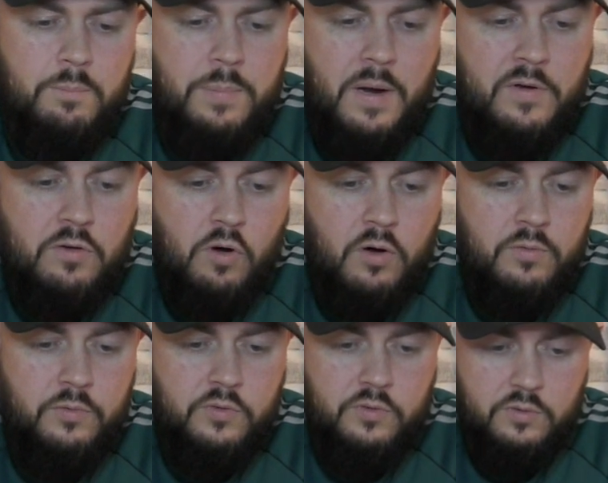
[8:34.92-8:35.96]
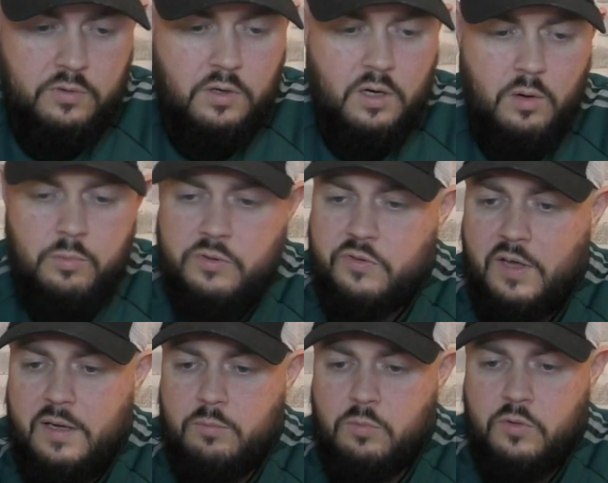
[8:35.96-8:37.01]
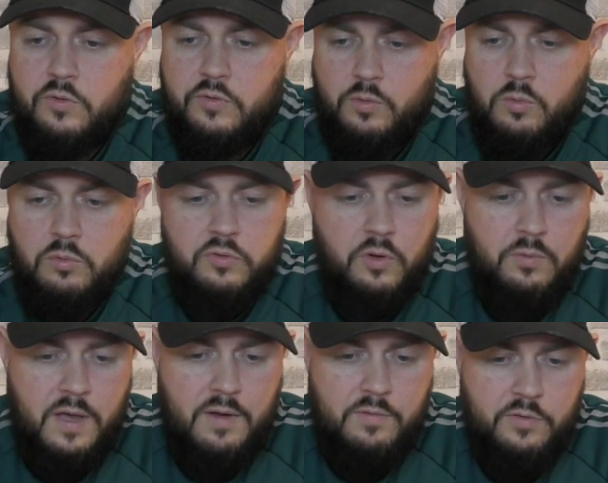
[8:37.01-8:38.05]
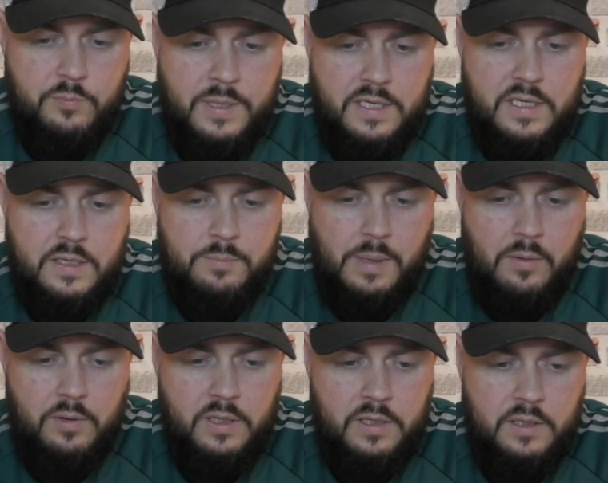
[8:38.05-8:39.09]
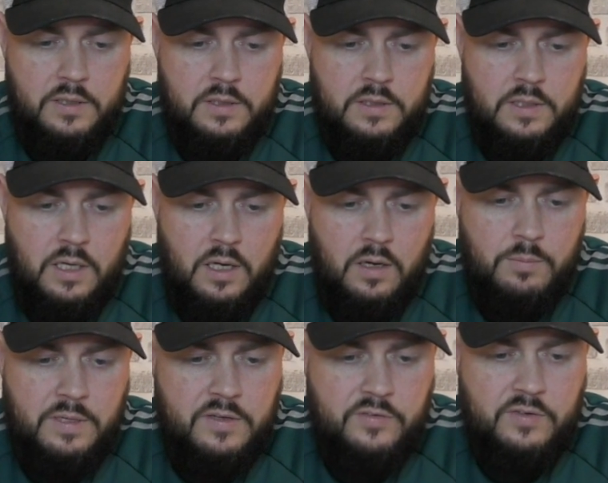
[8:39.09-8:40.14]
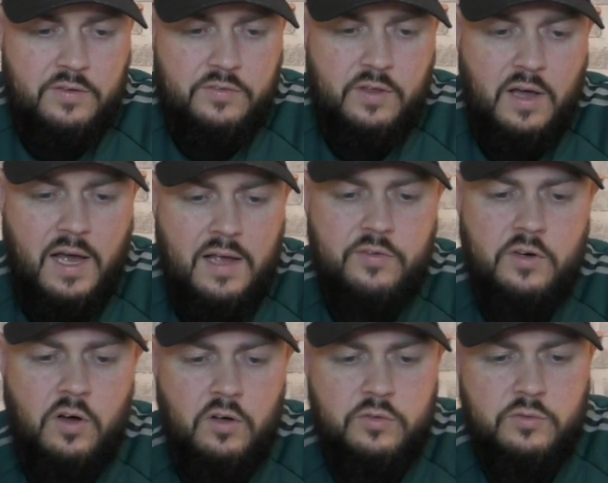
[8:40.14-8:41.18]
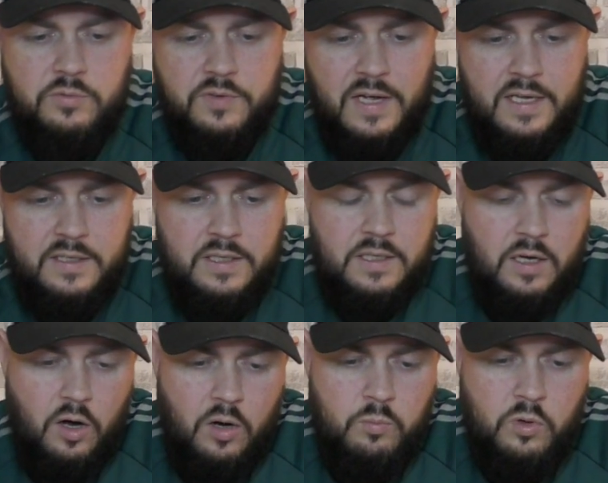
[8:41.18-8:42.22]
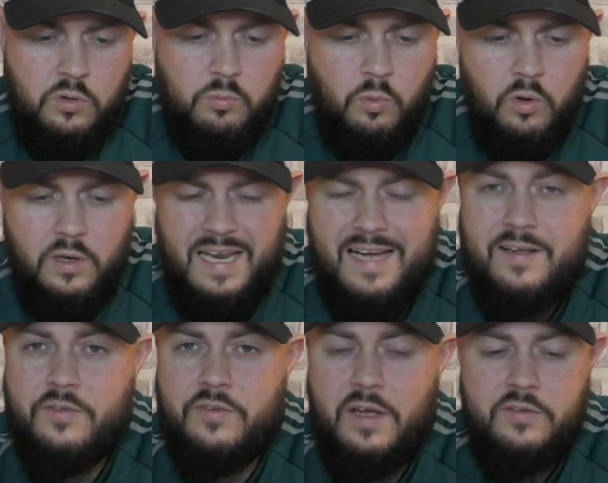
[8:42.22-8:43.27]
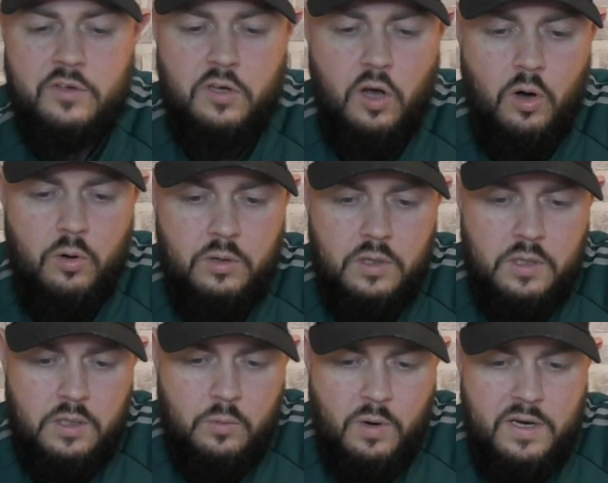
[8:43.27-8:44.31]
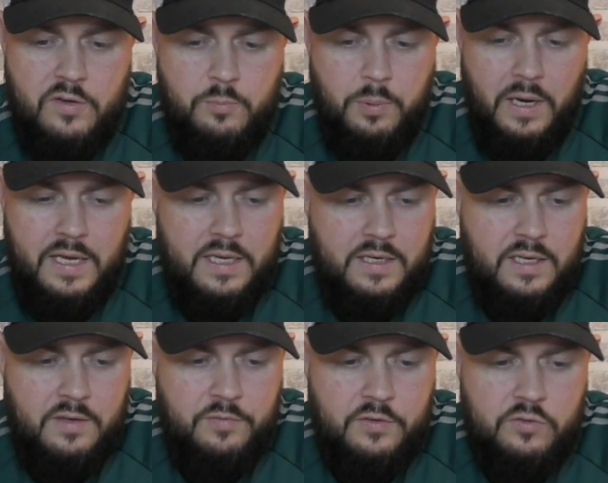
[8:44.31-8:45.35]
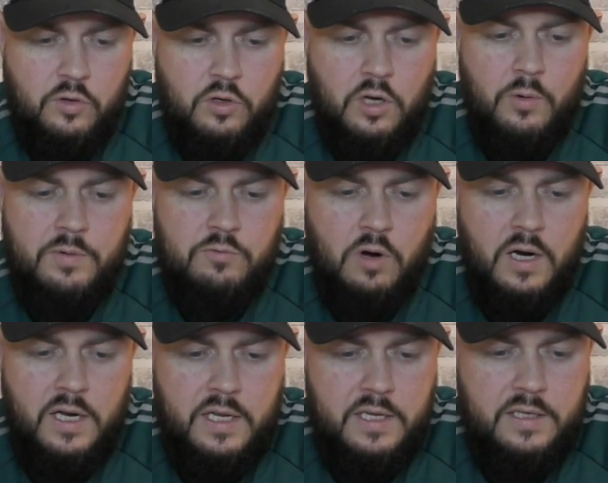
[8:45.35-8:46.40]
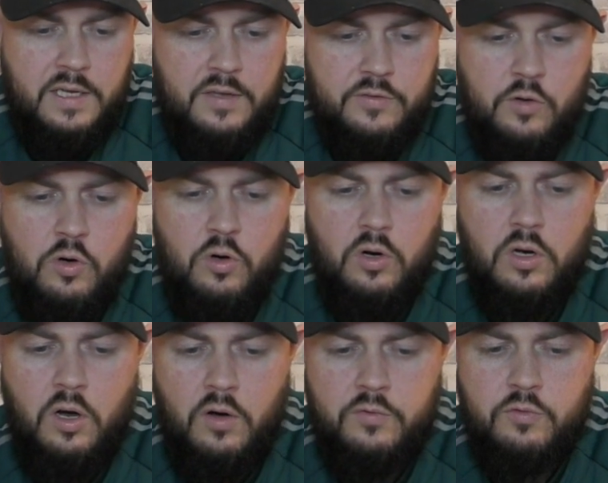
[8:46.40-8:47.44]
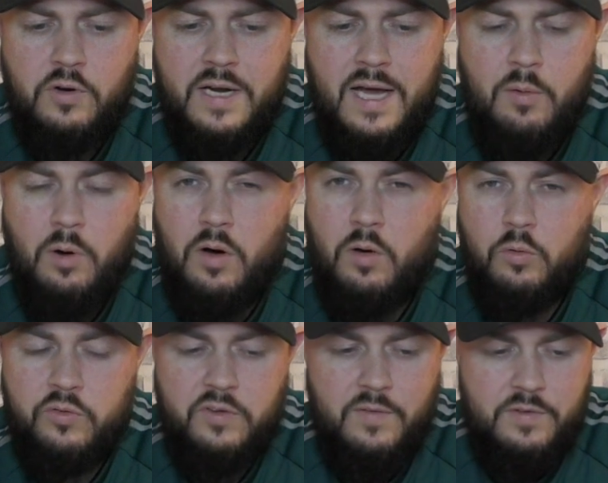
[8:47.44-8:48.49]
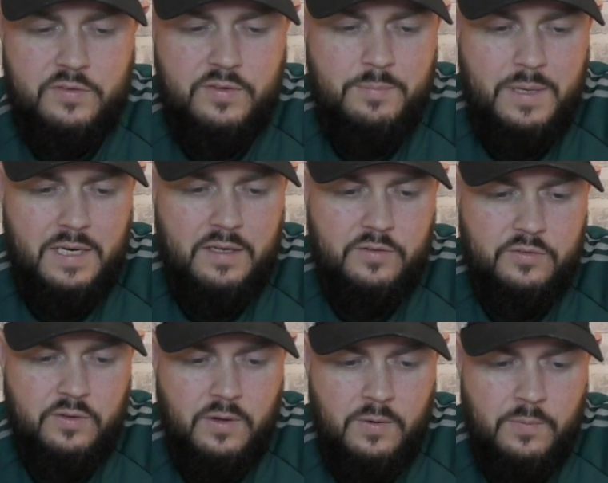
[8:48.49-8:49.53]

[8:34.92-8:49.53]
Perry Groves, like I was saying, was also there and speaking about it. And he says that as an Arsenal fan, I wouldn't want Lacazette to go. When he's playing, if it's not going right, he gets the hook after an hour or 70 minutes.